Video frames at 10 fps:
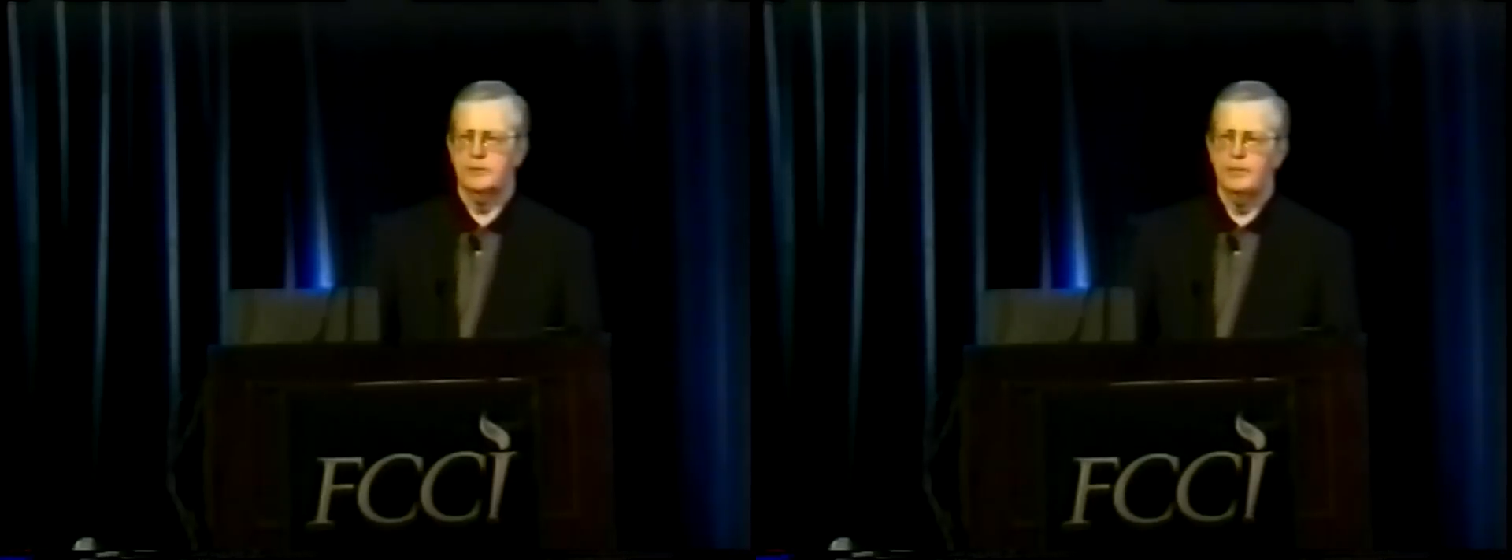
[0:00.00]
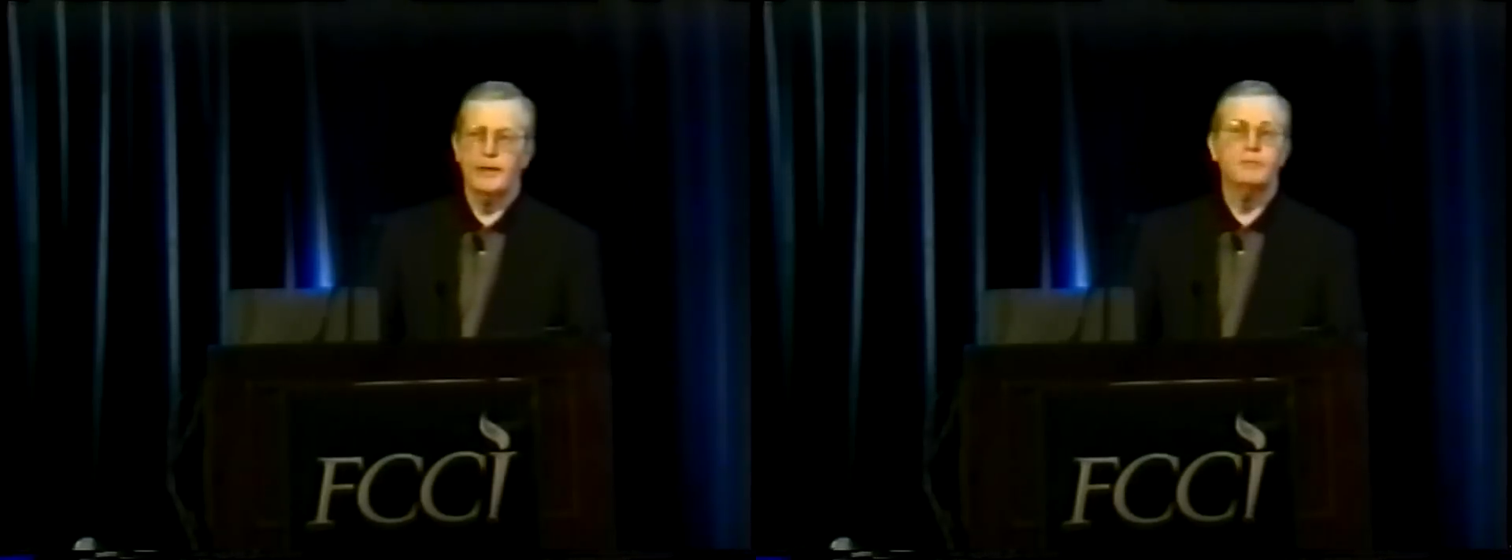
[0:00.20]

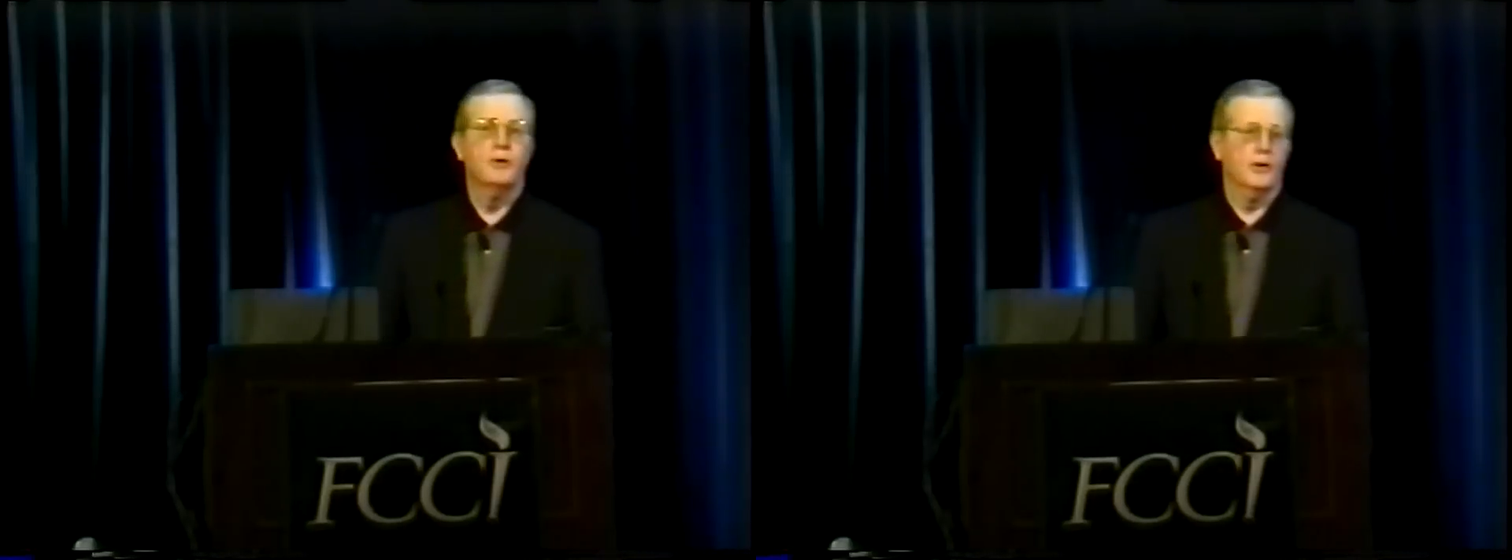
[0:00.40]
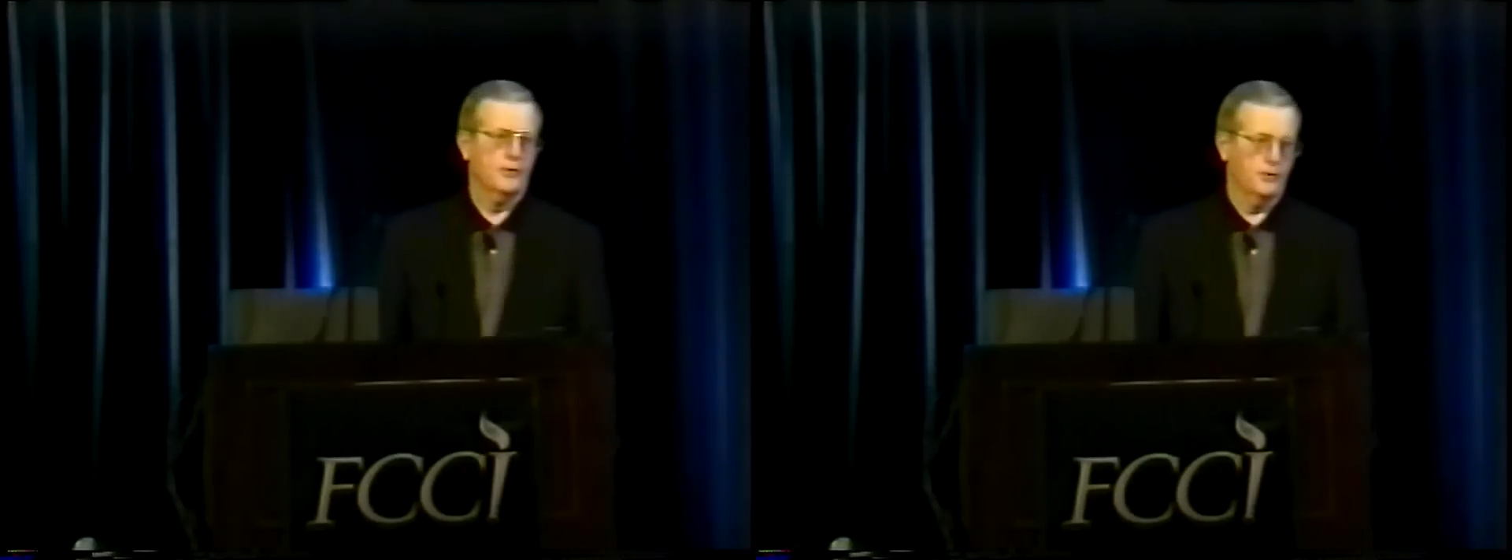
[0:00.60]
the better
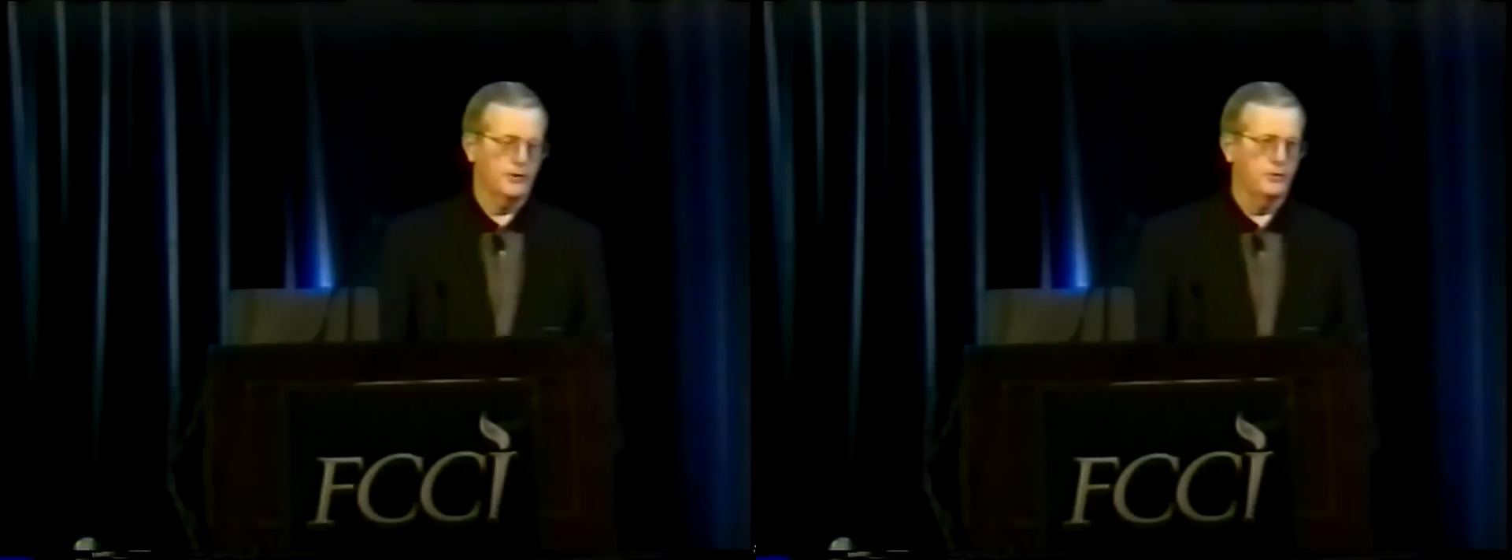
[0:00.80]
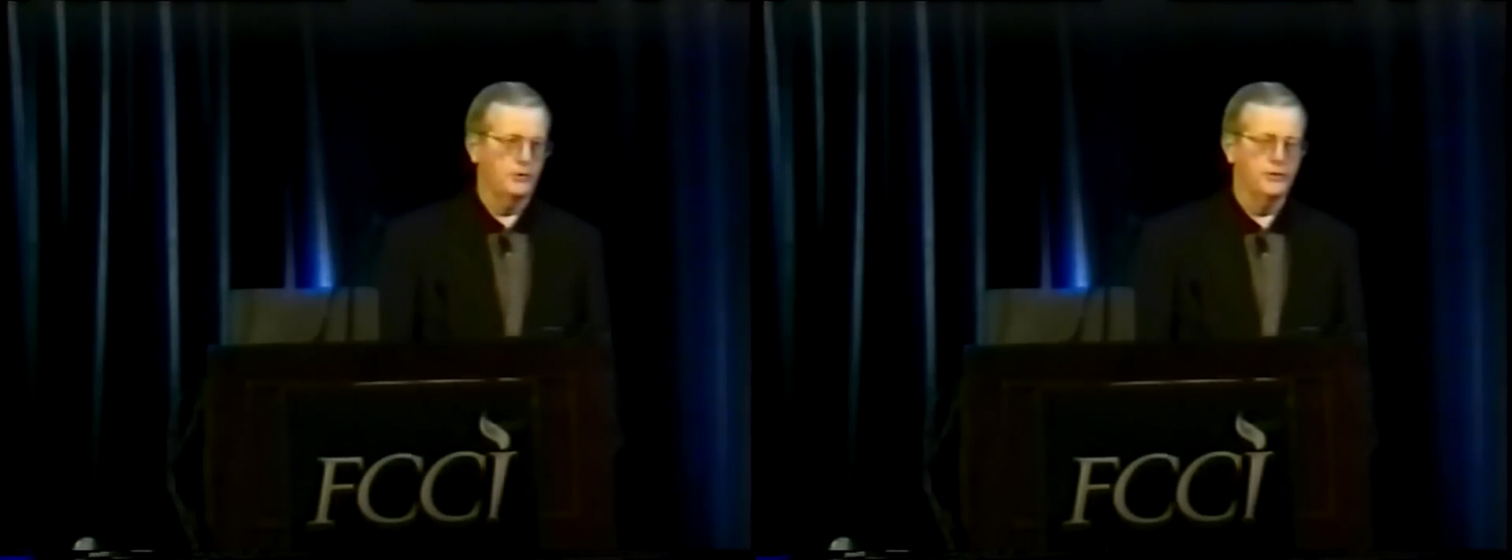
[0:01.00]
part of
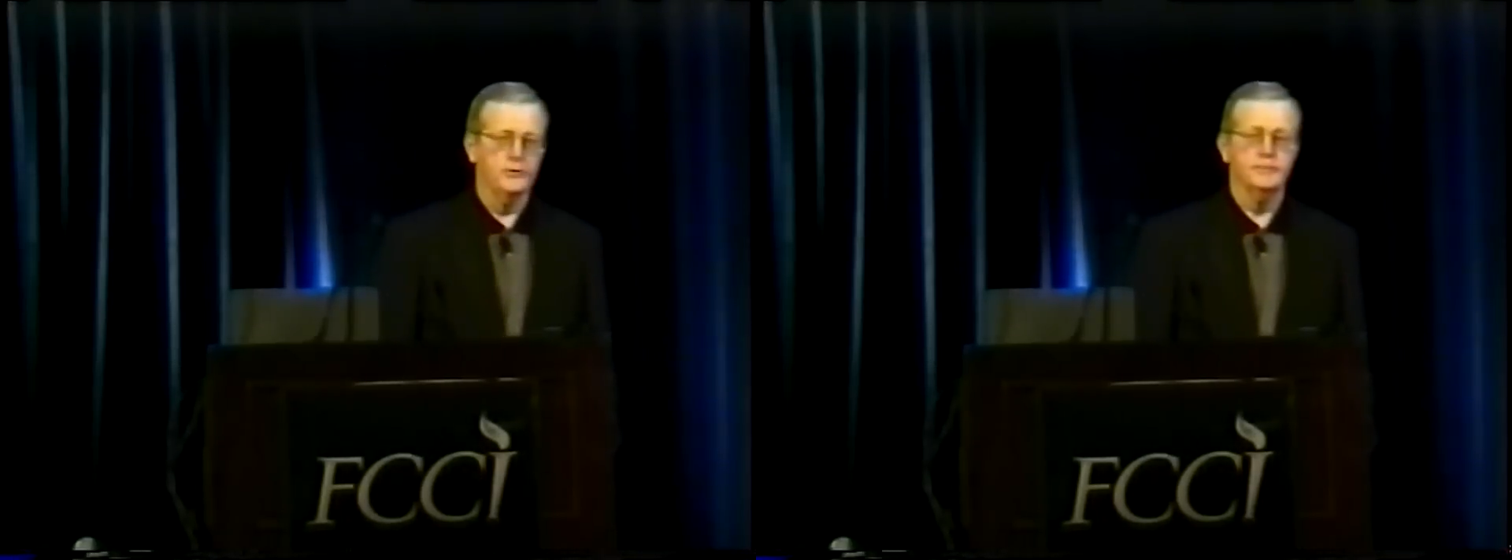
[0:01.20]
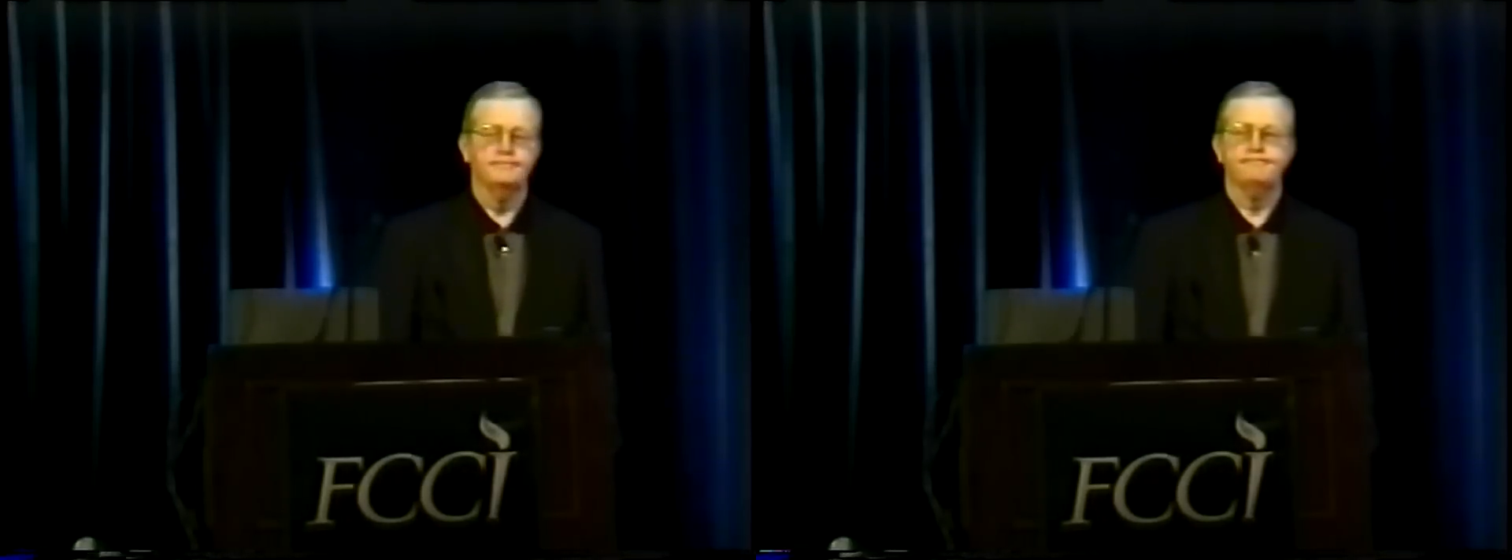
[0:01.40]
32
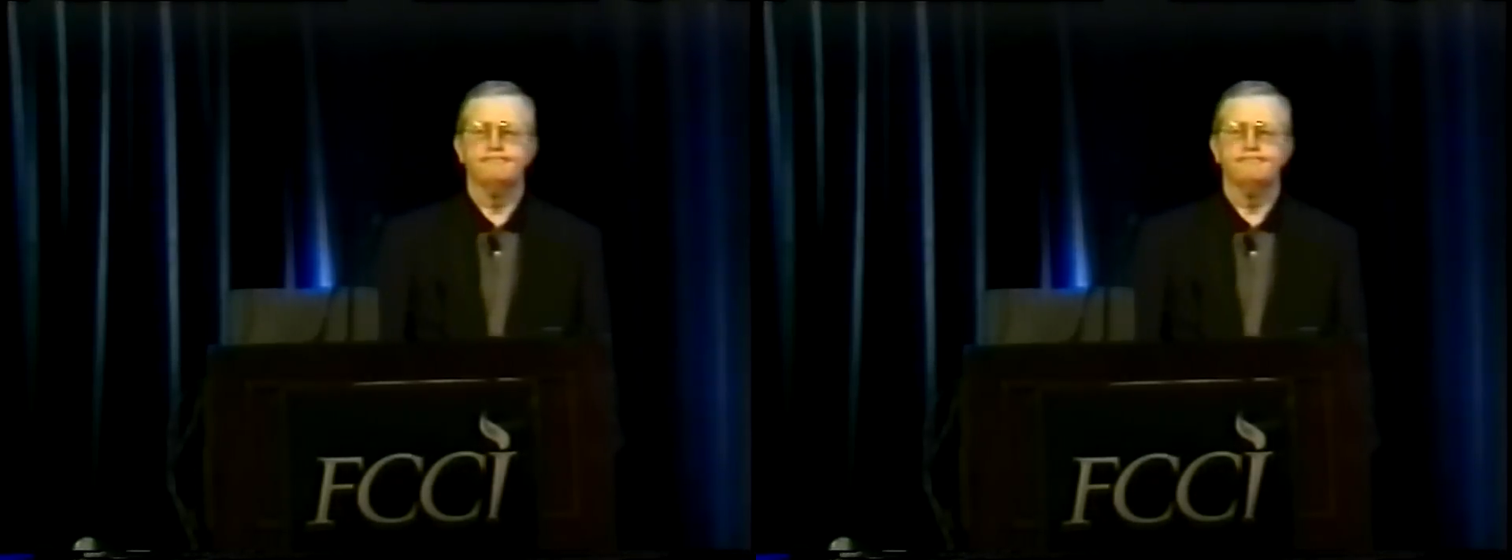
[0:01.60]
years,